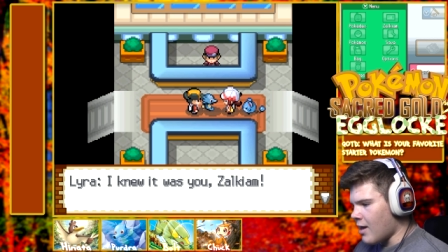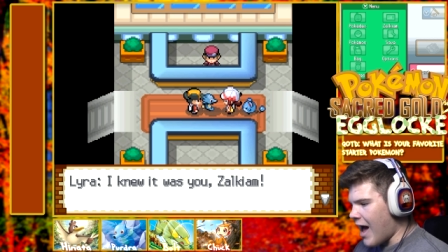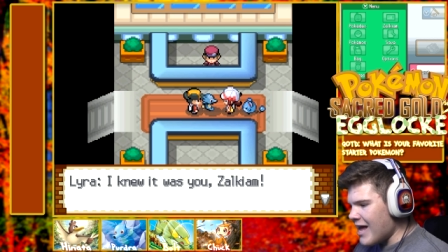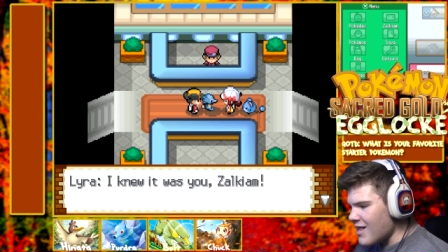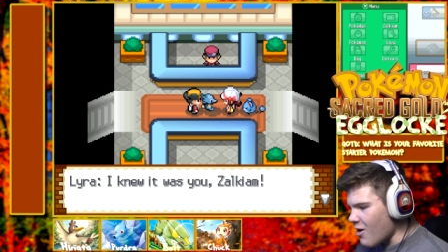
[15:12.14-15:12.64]

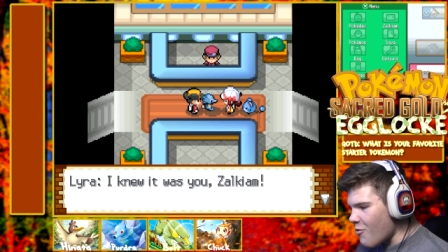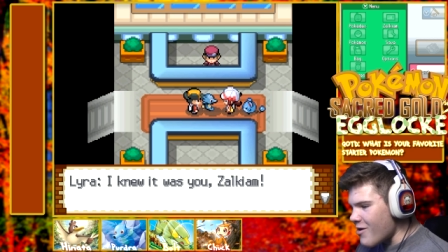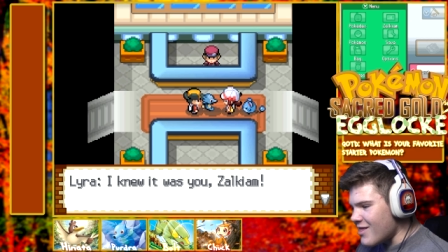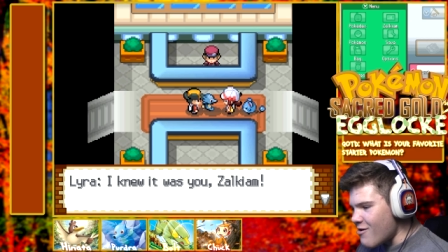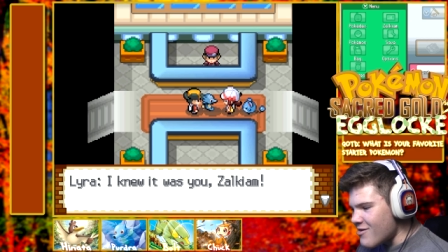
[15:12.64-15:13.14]
I knew
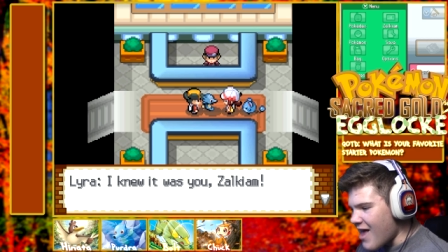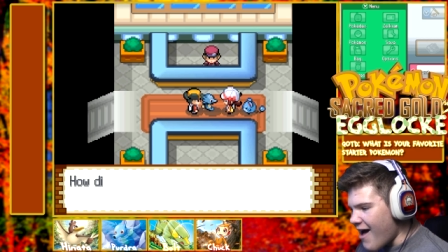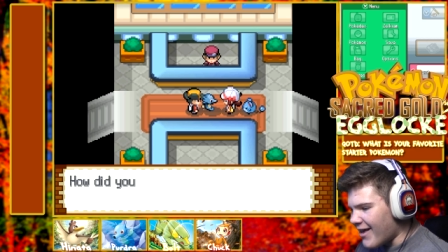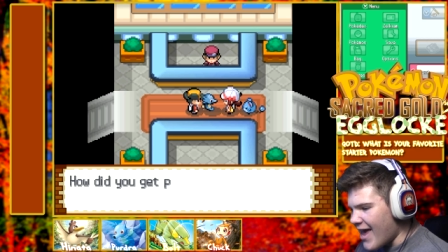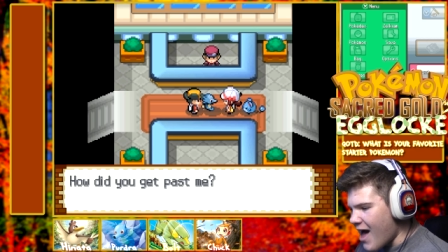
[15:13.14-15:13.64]
it was you,
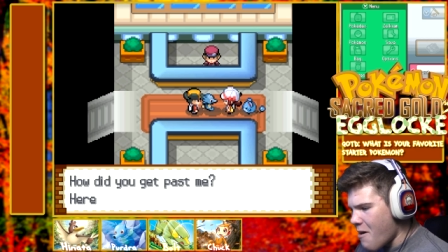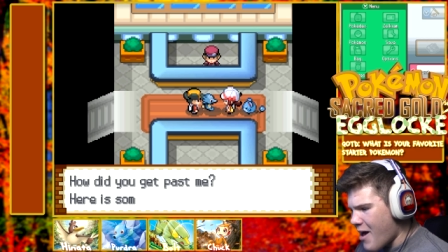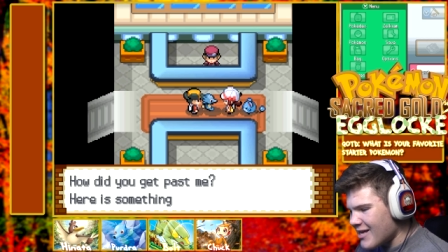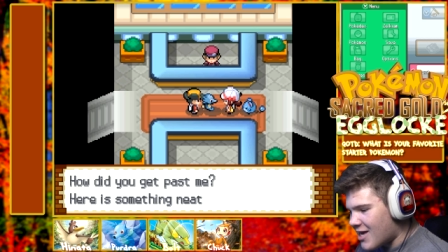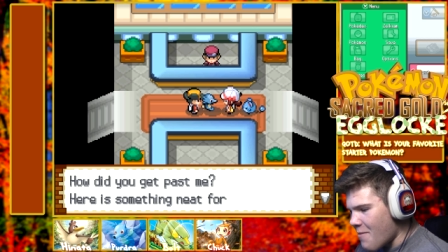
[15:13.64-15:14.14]
Zalkiam!
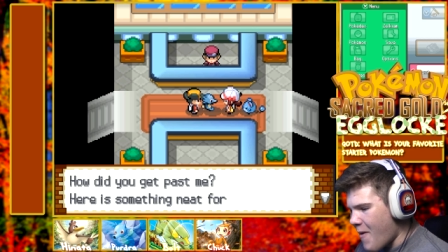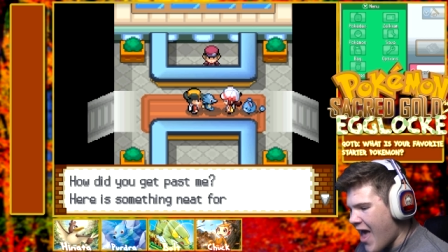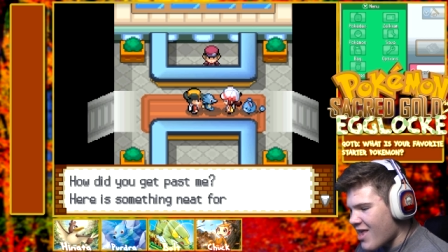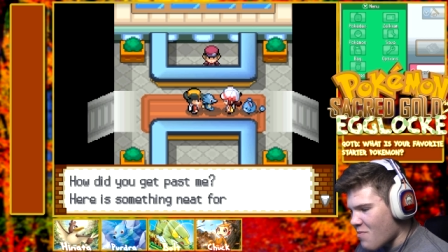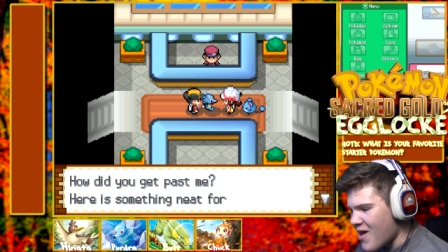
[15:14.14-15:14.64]
How'd you get
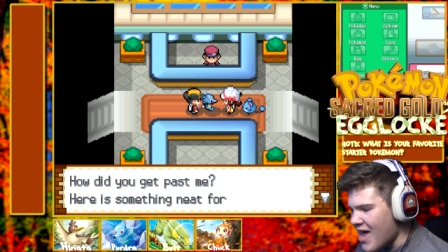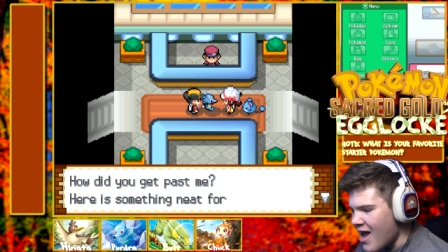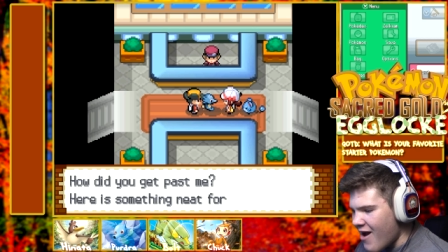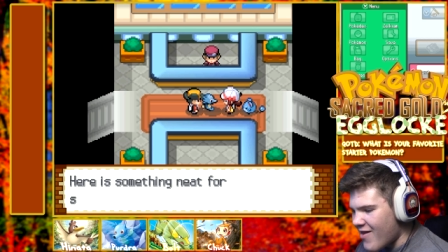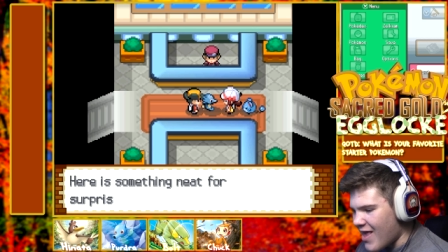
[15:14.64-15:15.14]
past
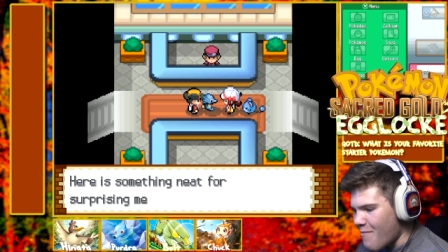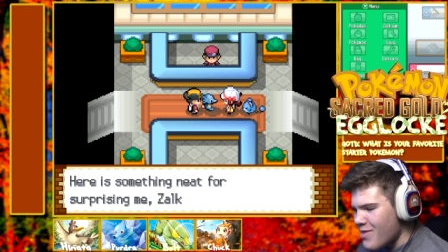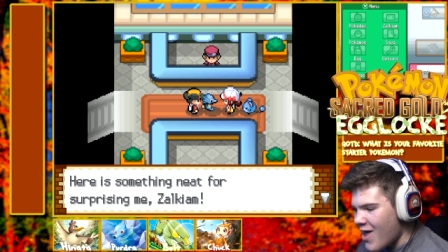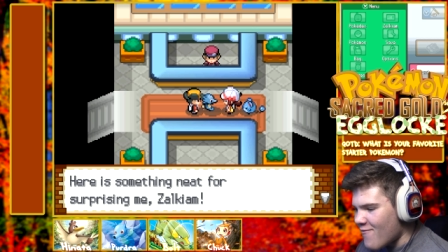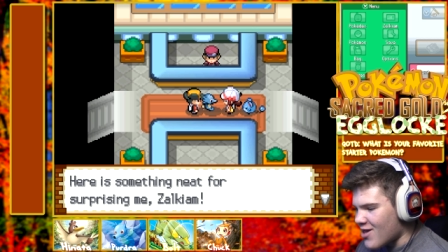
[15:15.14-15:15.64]
me? It's that
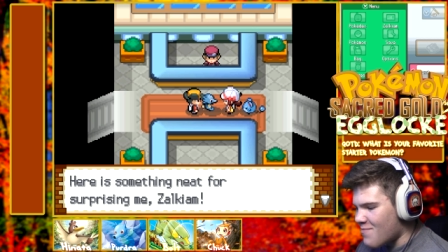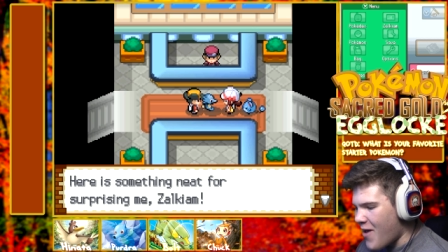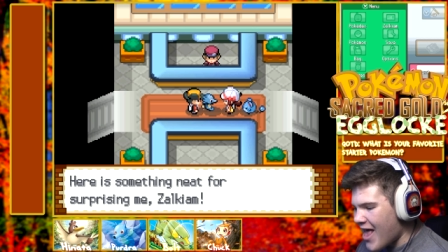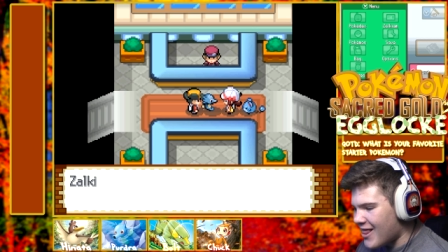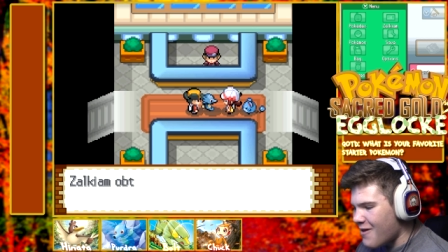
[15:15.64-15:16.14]
me for
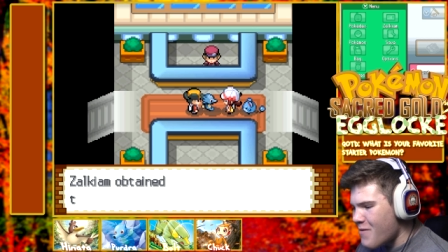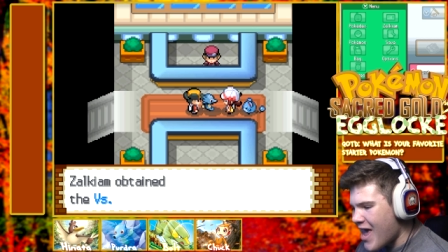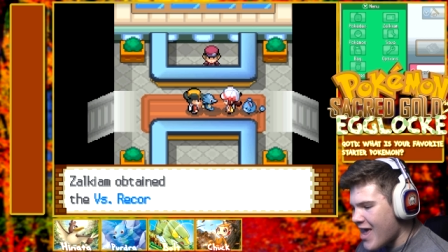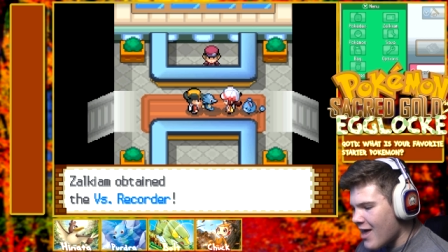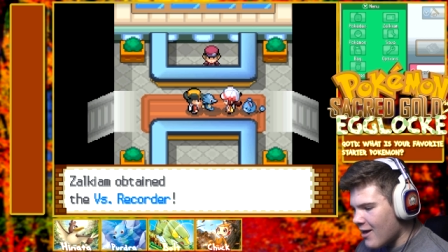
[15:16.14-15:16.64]
spassing
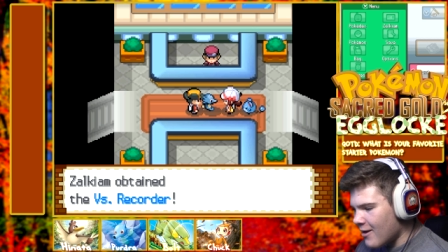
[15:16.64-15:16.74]
me!